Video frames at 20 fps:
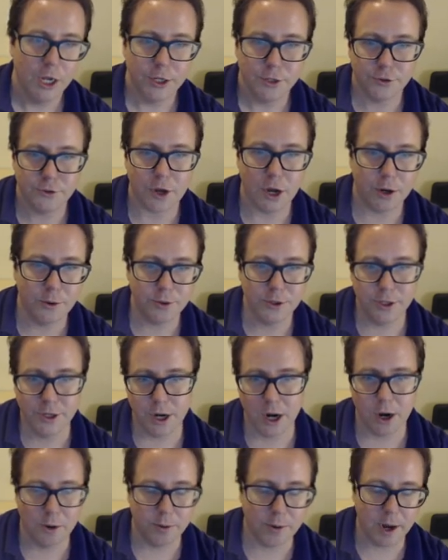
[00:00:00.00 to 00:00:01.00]
So, you
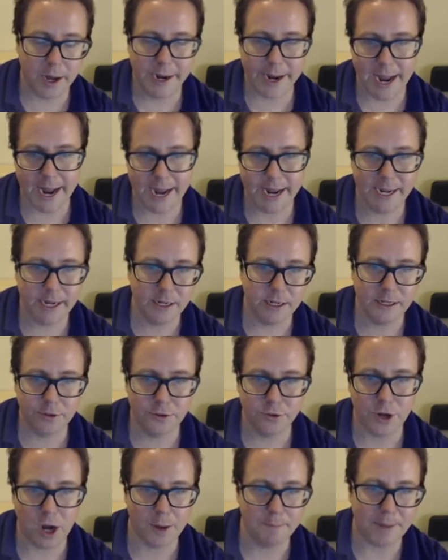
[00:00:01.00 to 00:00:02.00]
know, an A is
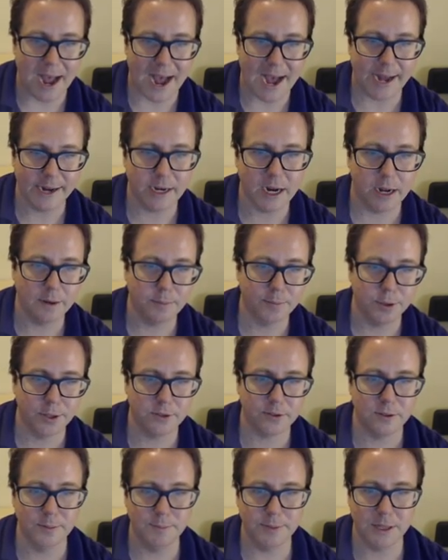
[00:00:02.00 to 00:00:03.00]
not bad, kind of
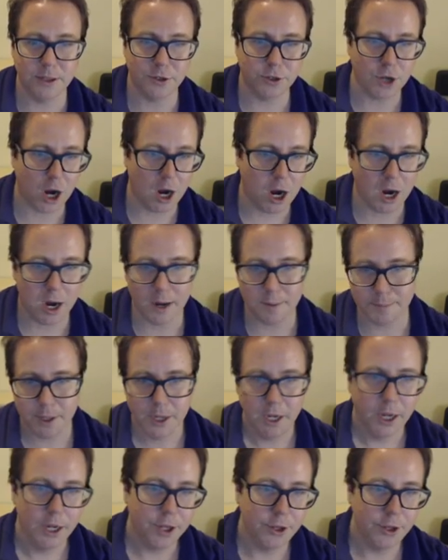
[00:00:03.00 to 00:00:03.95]
puts them in the top,